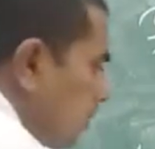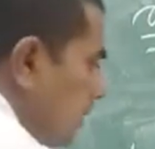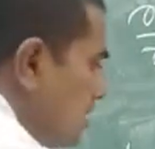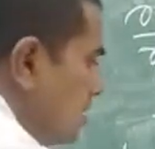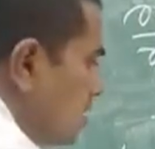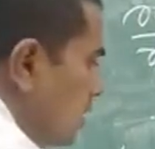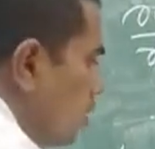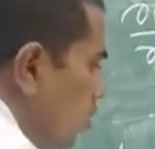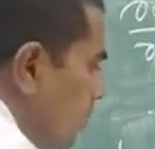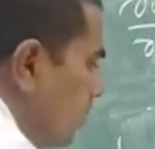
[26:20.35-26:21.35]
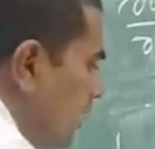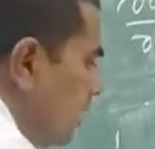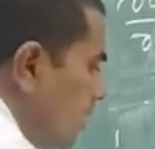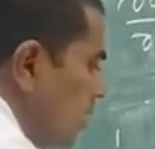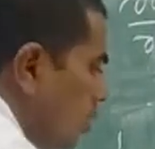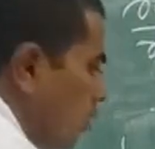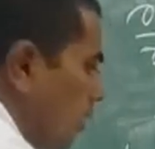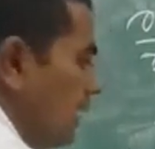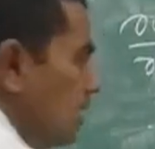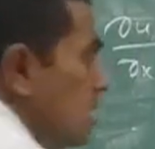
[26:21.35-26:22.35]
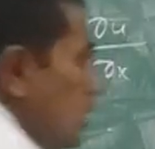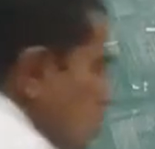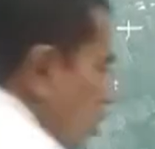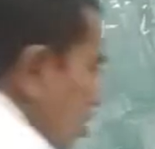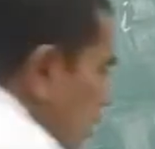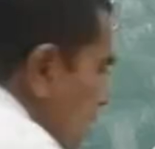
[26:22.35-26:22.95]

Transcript: plus dou v by dou y. So call it